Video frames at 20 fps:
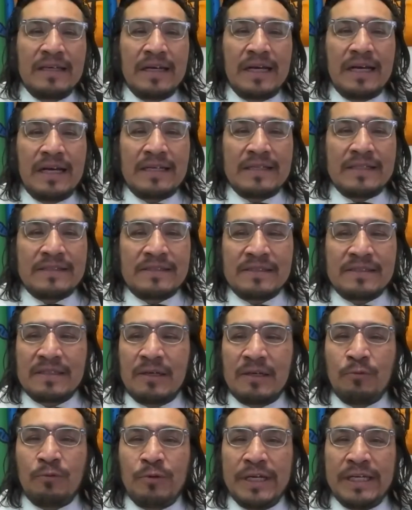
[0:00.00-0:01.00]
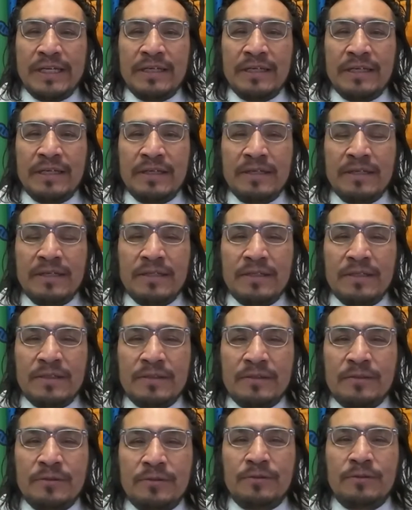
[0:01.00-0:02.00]
as a way
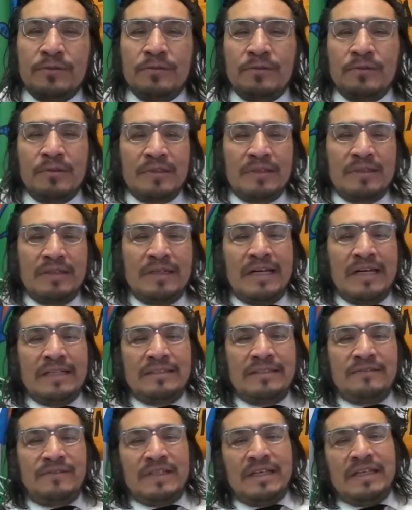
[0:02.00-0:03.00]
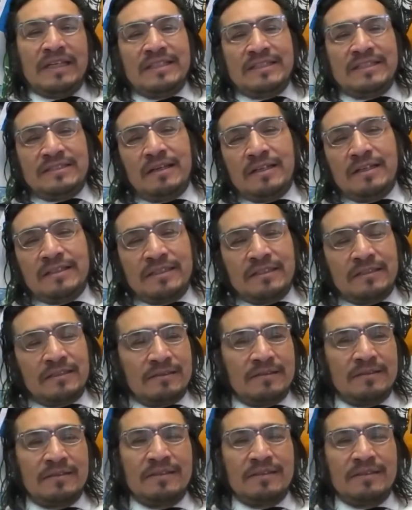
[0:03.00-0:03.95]
to, as if that's not their,